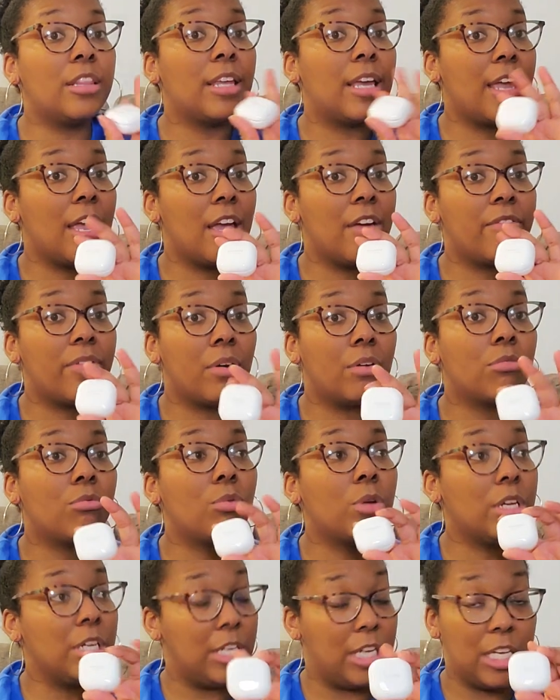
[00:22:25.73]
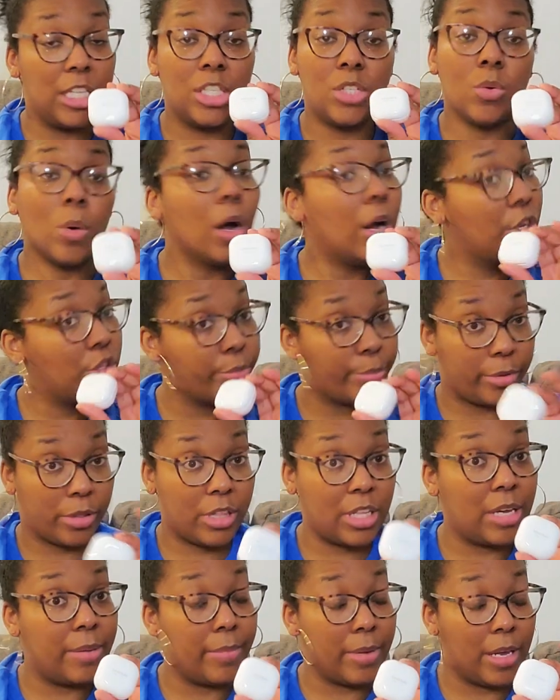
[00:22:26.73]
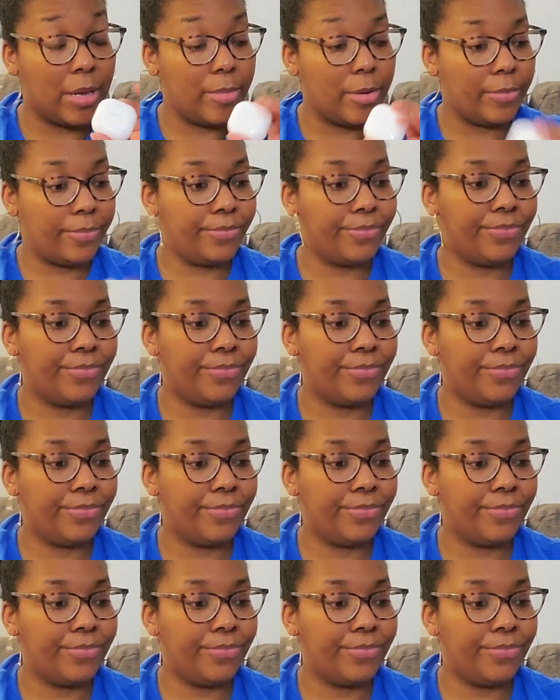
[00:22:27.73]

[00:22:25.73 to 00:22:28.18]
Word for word: the headphones would get to 100%, baby.